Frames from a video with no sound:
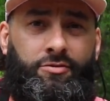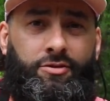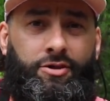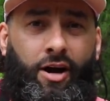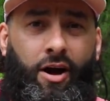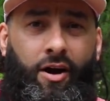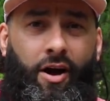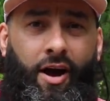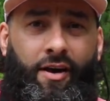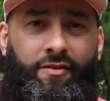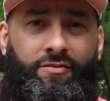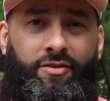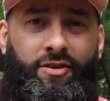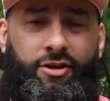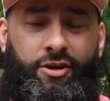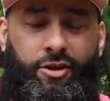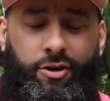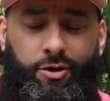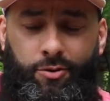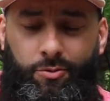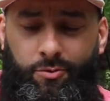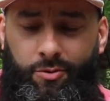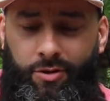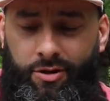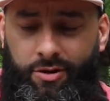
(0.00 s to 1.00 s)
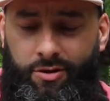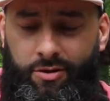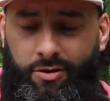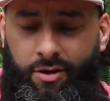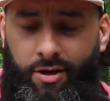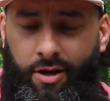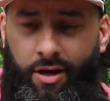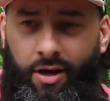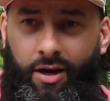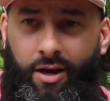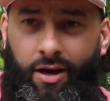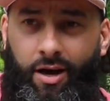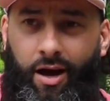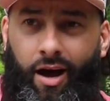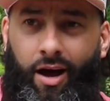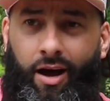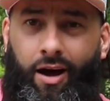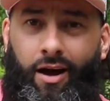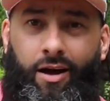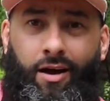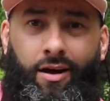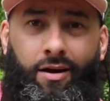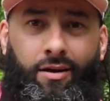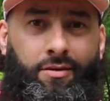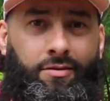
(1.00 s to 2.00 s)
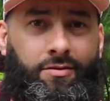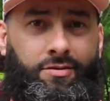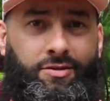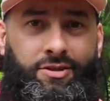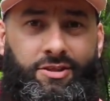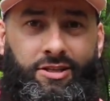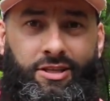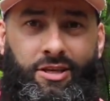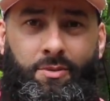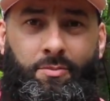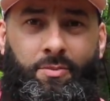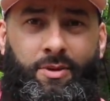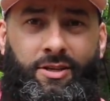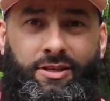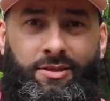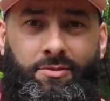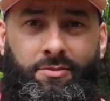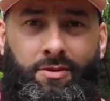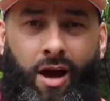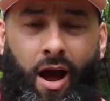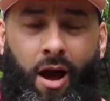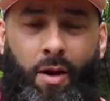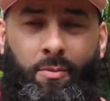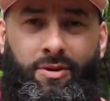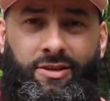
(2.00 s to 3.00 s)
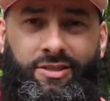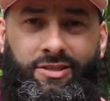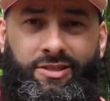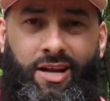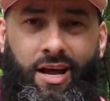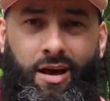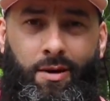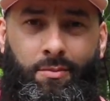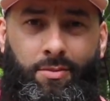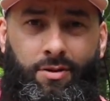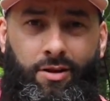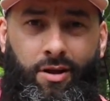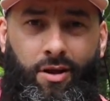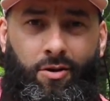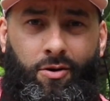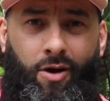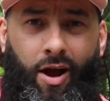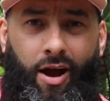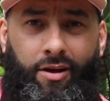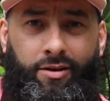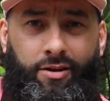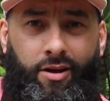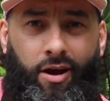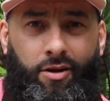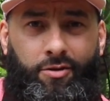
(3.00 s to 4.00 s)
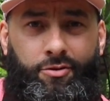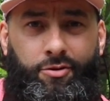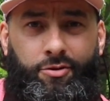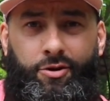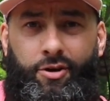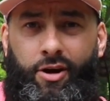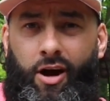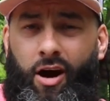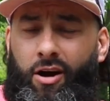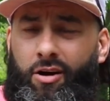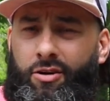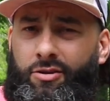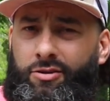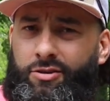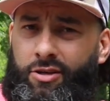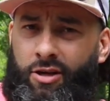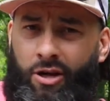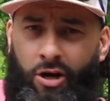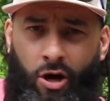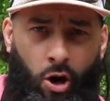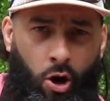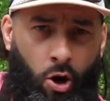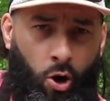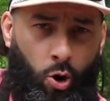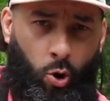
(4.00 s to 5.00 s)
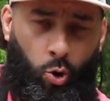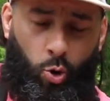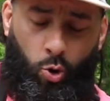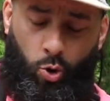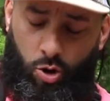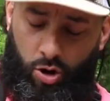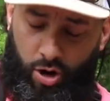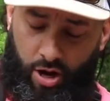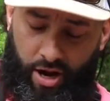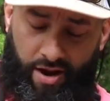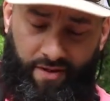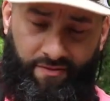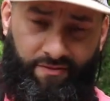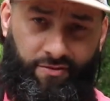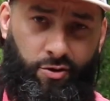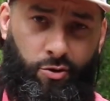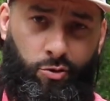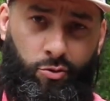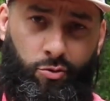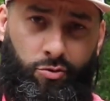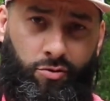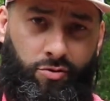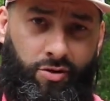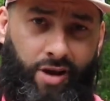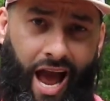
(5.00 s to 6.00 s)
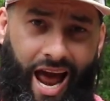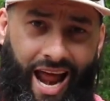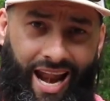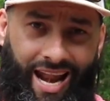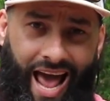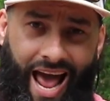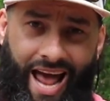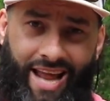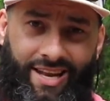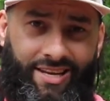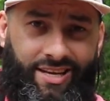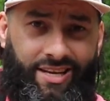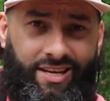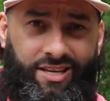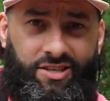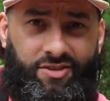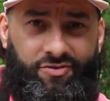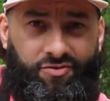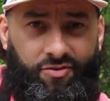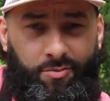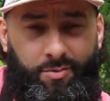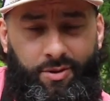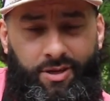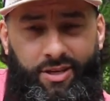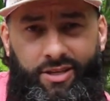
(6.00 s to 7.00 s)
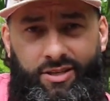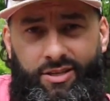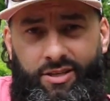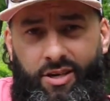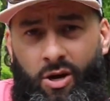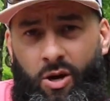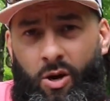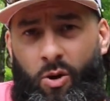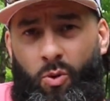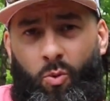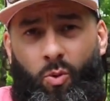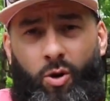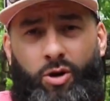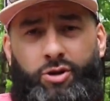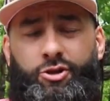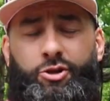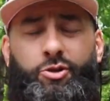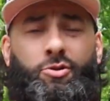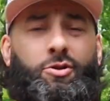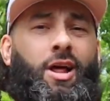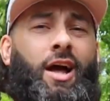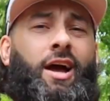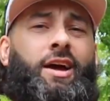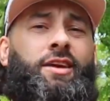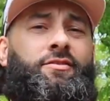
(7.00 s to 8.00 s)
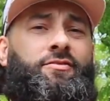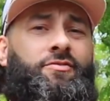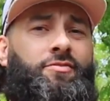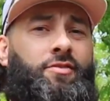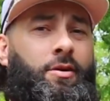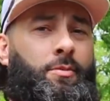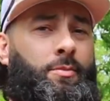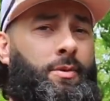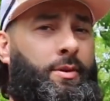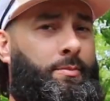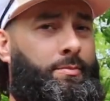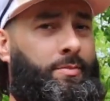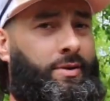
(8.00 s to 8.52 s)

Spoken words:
Y'all have a good one. Send me some comments down below how y'all do y'all's, or if you got ideas from this, what you liked from it.